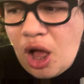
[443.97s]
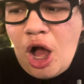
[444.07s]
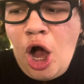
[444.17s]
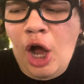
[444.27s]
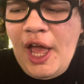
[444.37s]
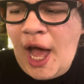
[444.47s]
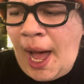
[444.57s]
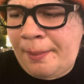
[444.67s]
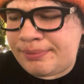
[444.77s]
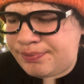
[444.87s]
Oh yeah,
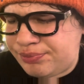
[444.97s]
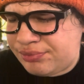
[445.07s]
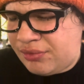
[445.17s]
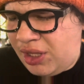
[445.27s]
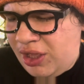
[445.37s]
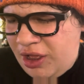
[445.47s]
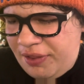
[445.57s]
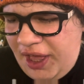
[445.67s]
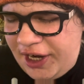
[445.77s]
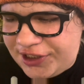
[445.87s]

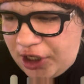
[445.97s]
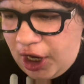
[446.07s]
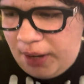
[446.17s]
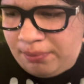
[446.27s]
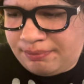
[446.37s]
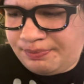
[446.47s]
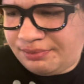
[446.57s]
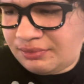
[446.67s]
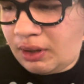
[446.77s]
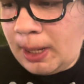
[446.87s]
that is good.
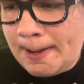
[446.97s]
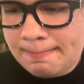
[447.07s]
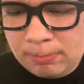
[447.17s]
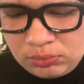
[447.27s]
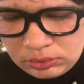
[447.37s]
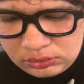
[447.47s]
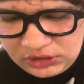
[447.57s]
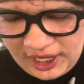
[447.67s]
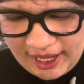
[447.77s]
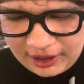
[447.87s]

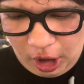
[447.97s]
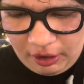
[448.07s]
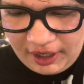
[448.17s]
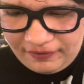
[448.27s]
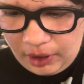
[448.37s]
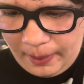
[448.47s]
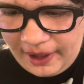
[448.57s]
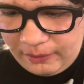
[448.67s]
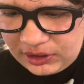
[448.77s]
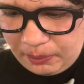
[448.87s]
And going in for the
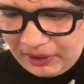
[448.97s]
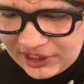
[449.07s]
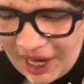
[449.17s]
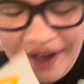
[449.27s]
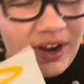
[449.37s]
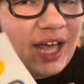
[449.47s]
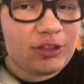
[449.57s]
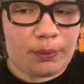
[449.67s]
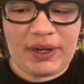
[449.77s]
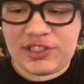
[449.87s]
bite with the pretzel. I haven't had
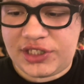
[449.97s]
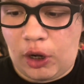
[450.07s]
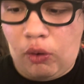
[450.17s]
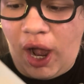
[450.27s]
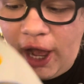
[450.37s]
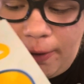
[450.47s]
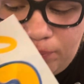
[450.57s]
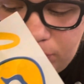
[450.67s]
their pretzels in a while.